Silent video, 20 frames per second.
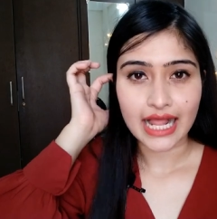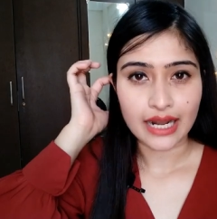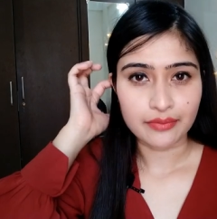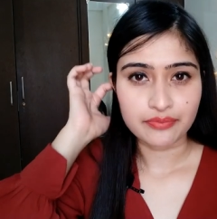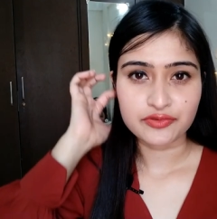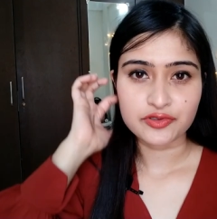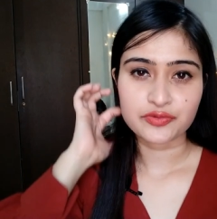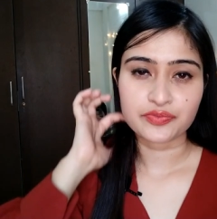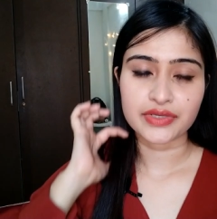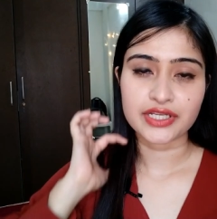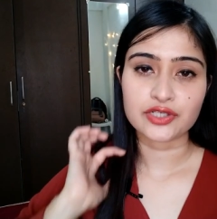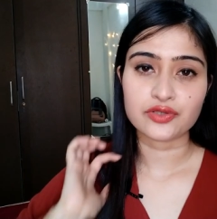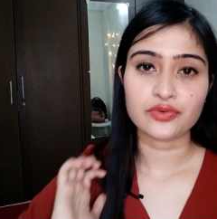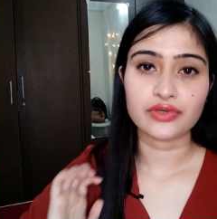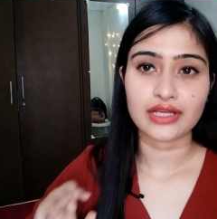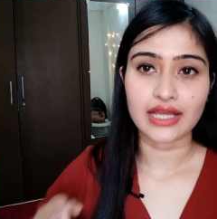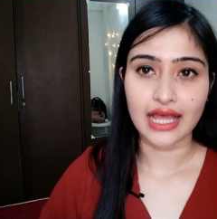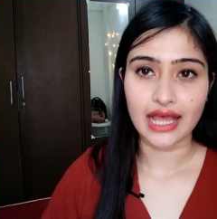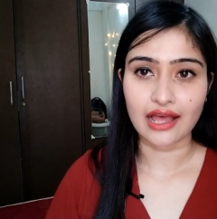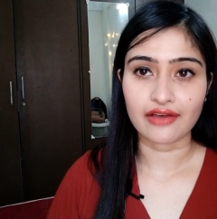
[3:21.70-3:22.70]
helps me
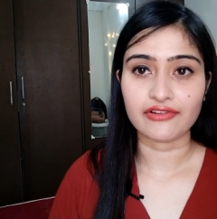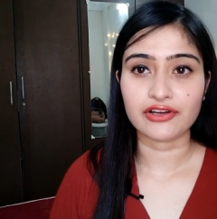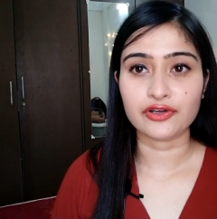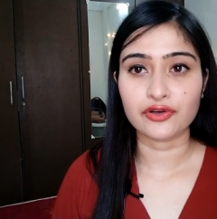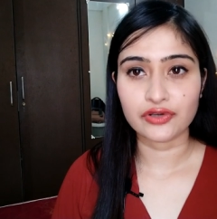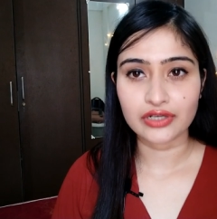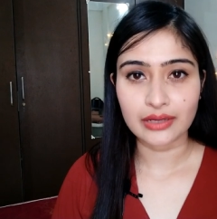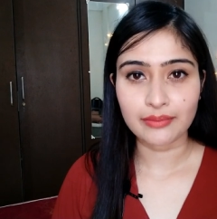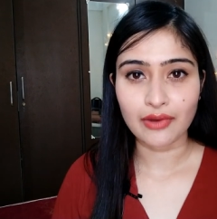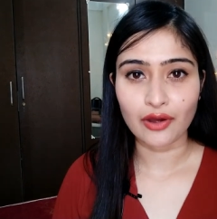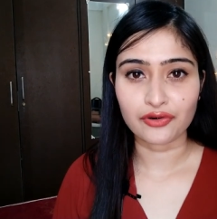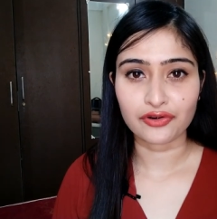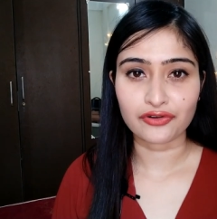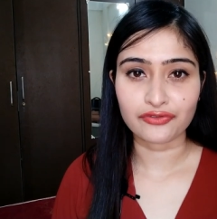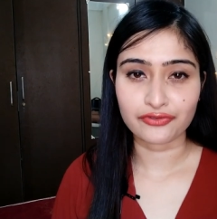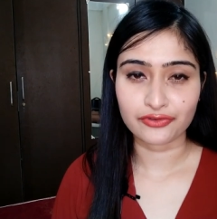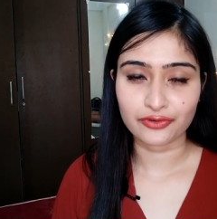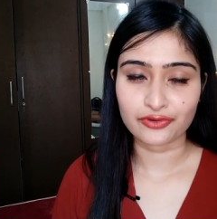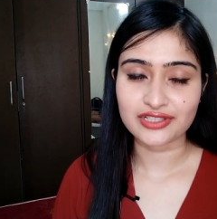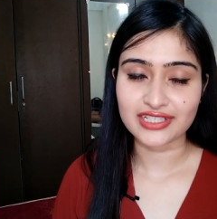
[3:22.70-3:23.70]
to have a good amount
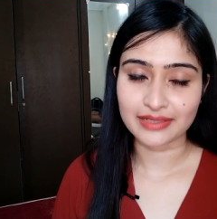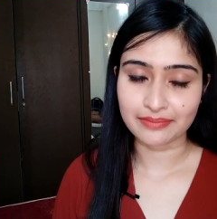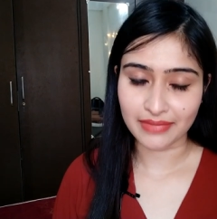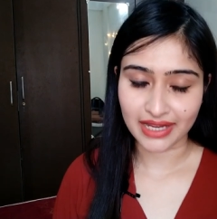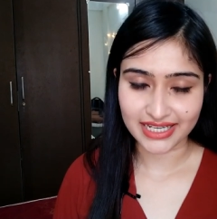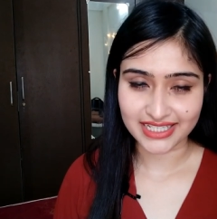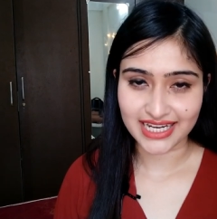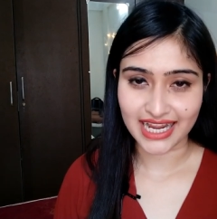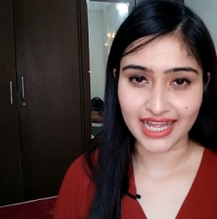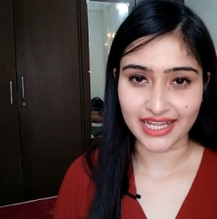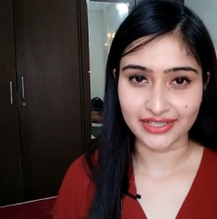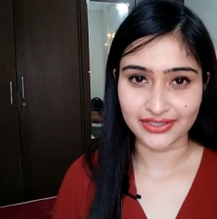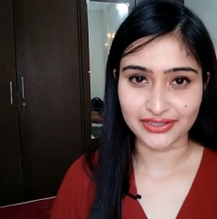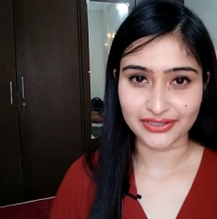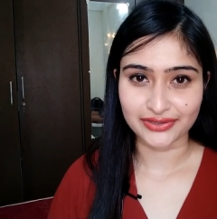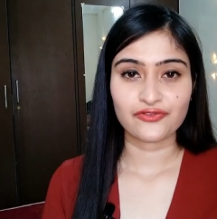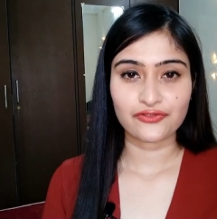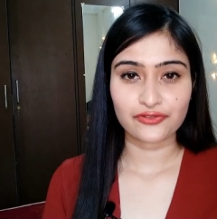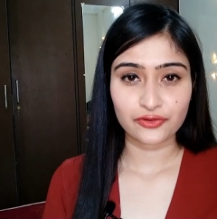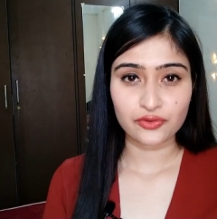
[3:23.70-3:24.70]
of fruits in my
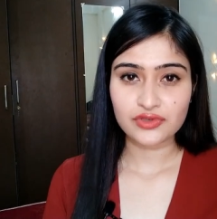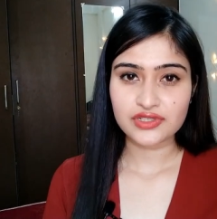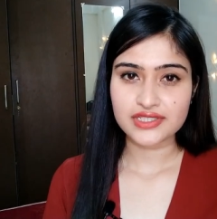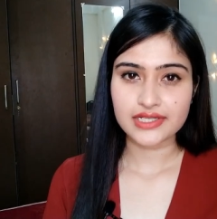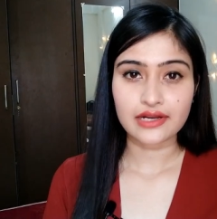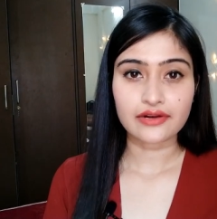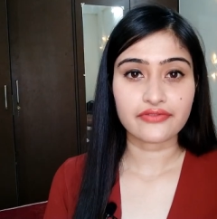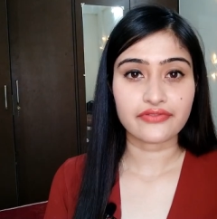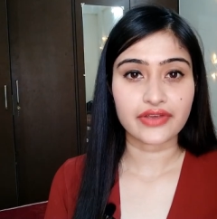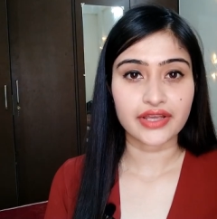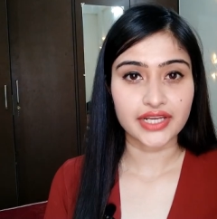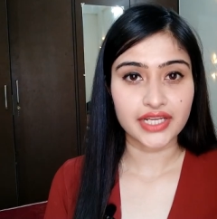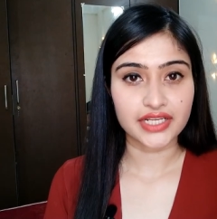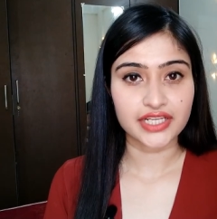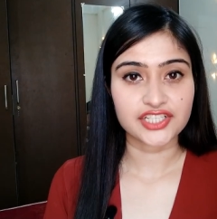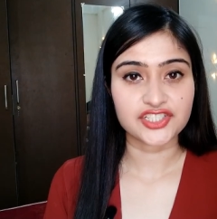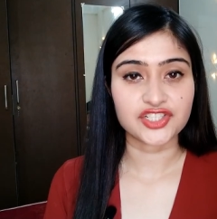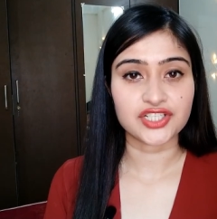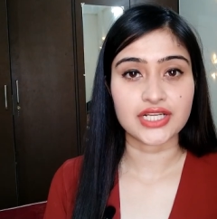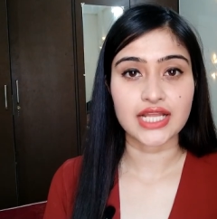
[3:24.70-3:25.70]
diet. Fruits are very
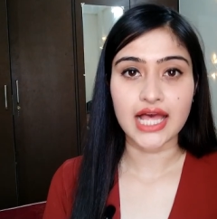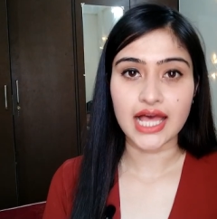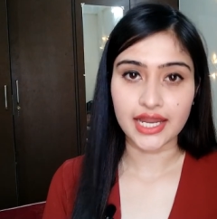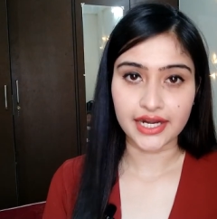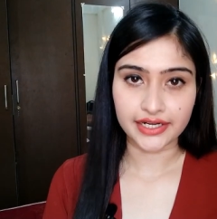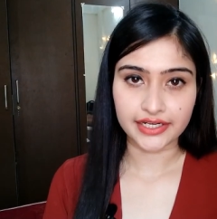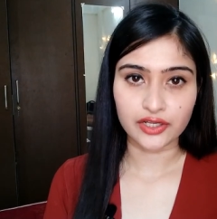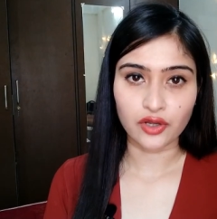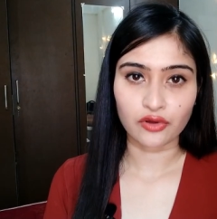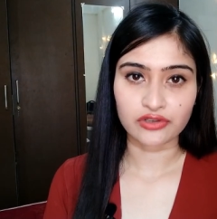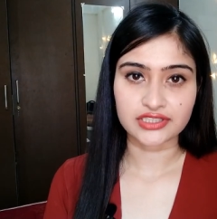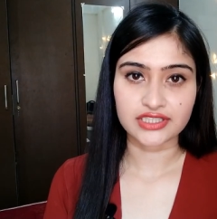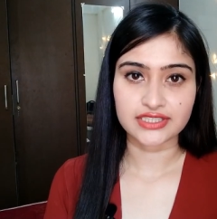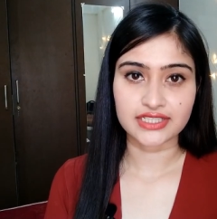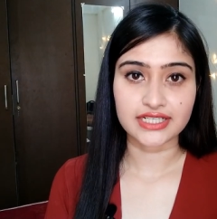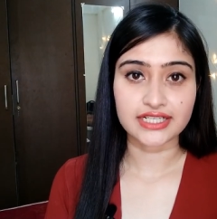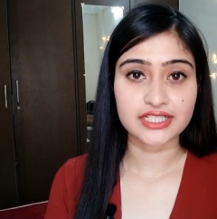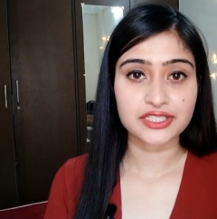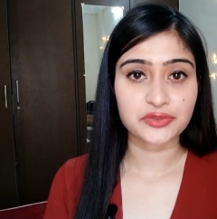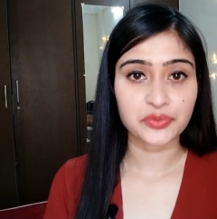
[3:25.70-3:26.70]
rich in
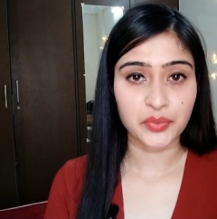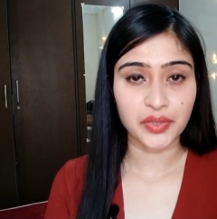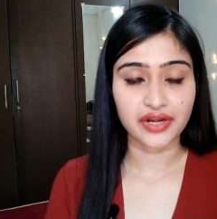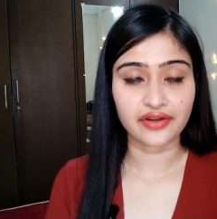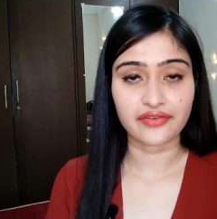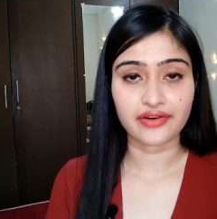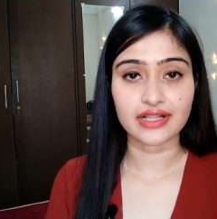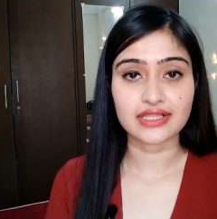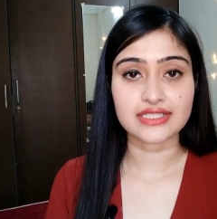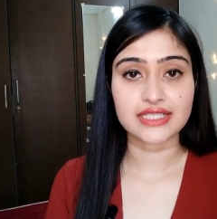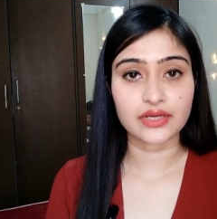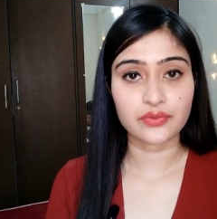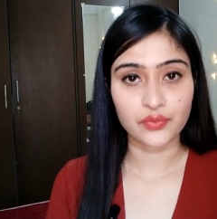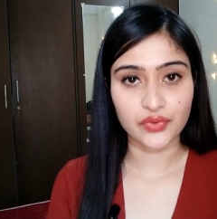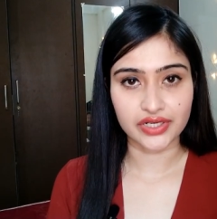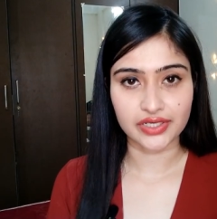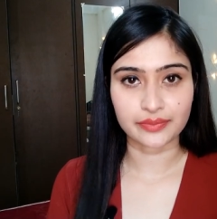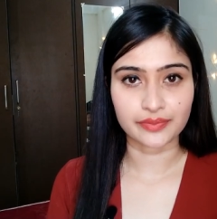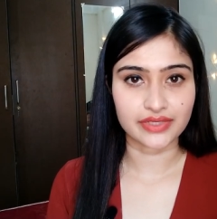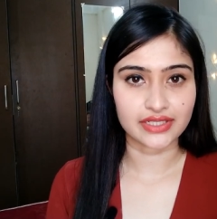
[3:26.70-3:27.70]
antioxidants, minerals
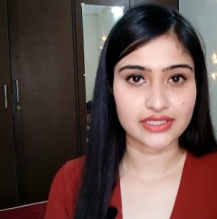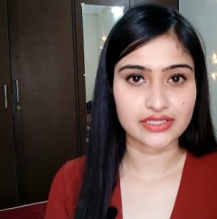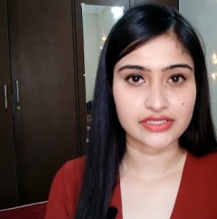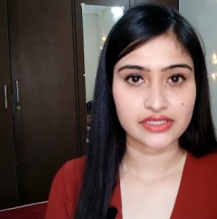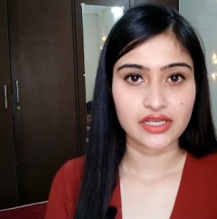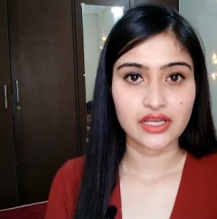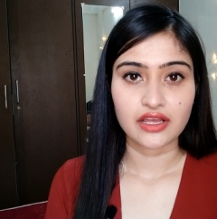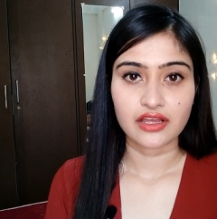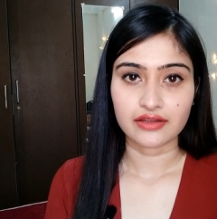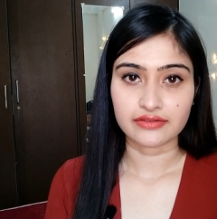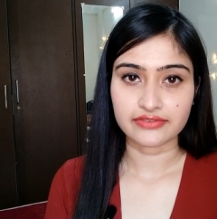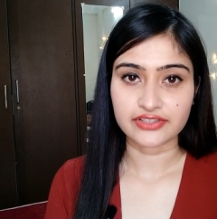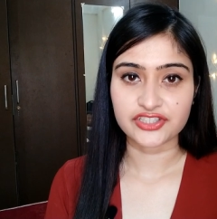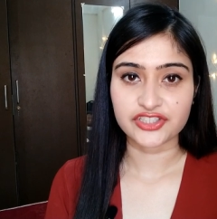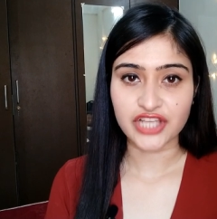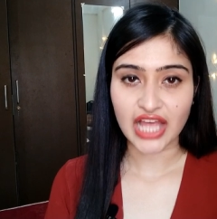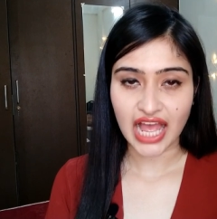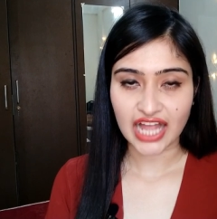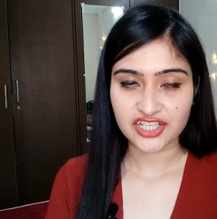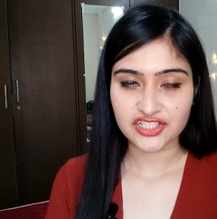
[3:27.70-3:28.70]
and vitamins,
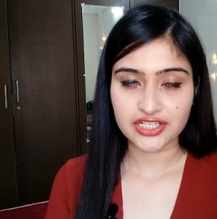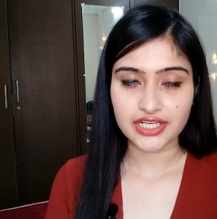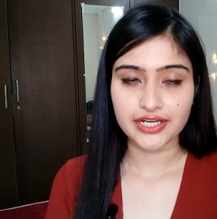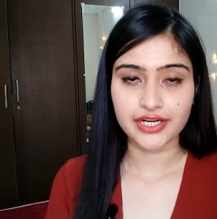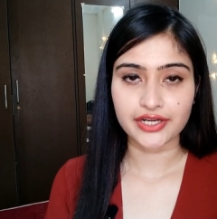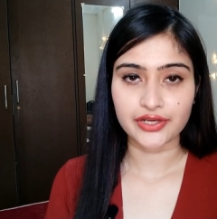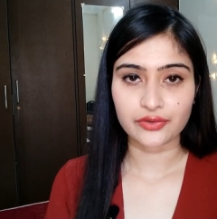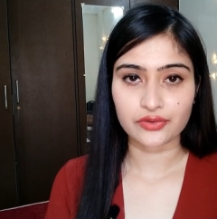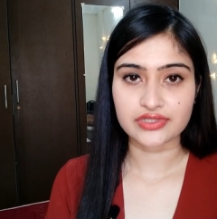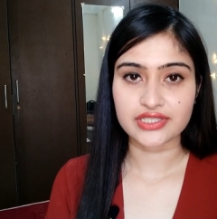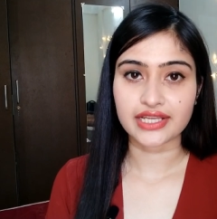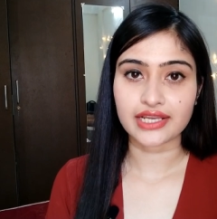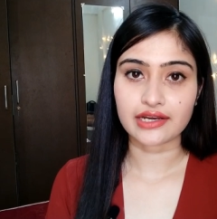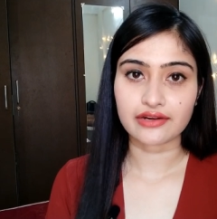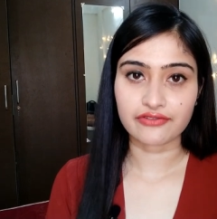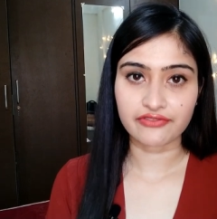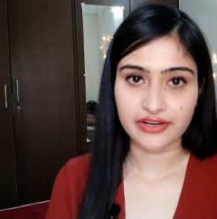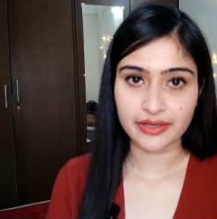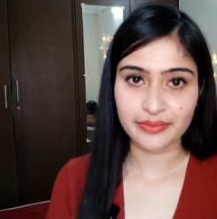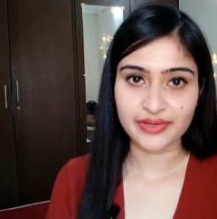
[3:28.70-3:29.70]
which actually reduce
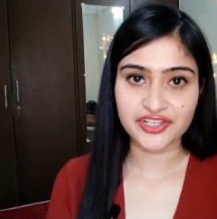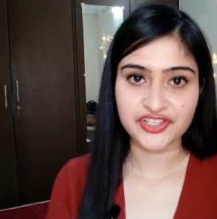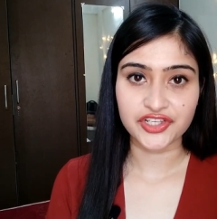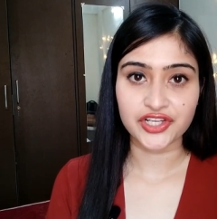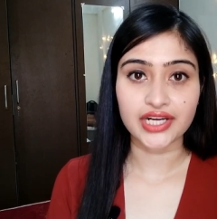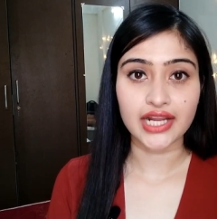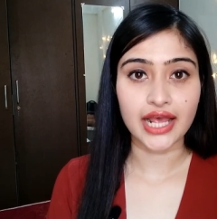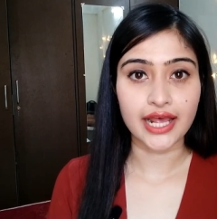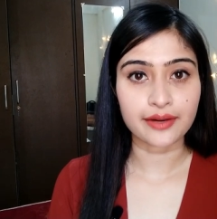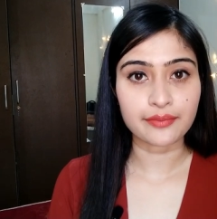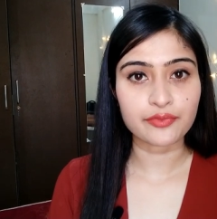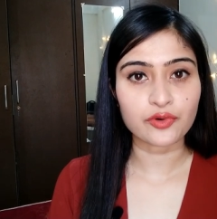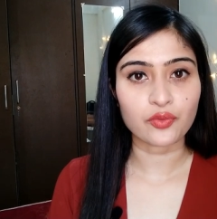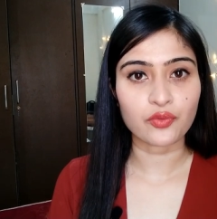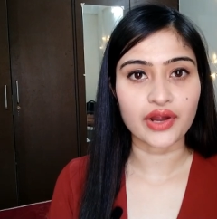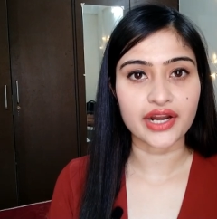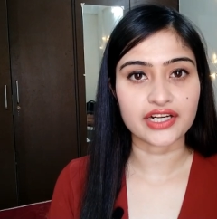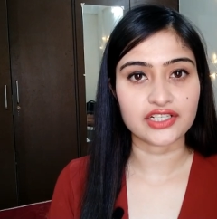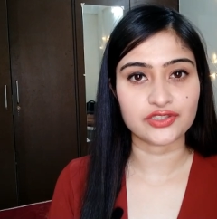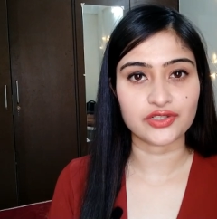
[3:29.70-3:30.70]
inflammation and
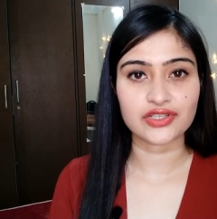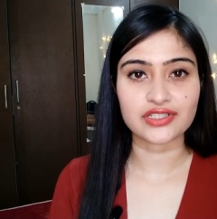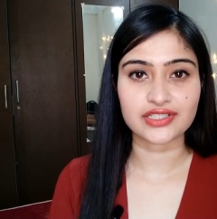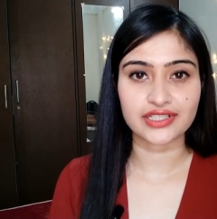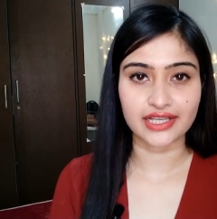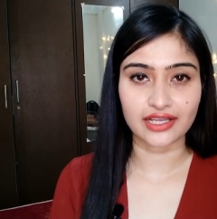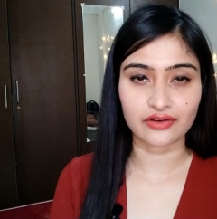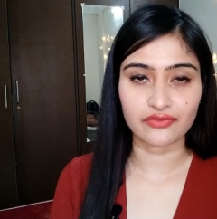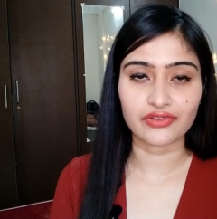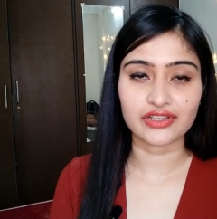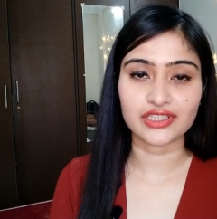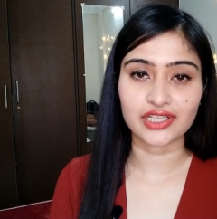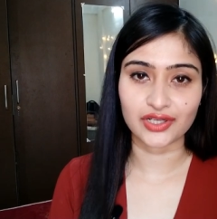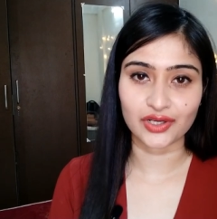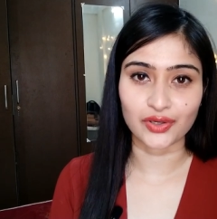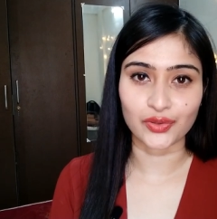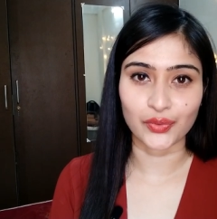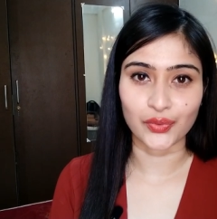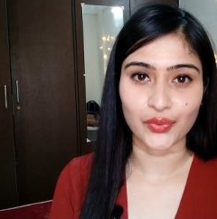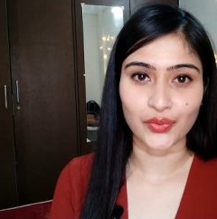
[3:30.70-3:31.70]
provides your skin with a
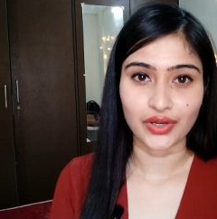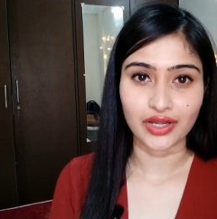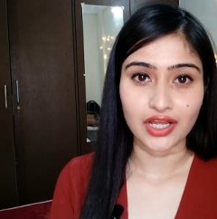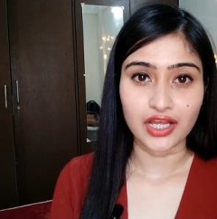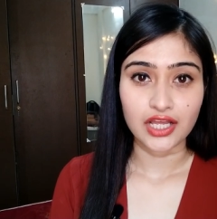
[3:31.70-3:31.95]
glow.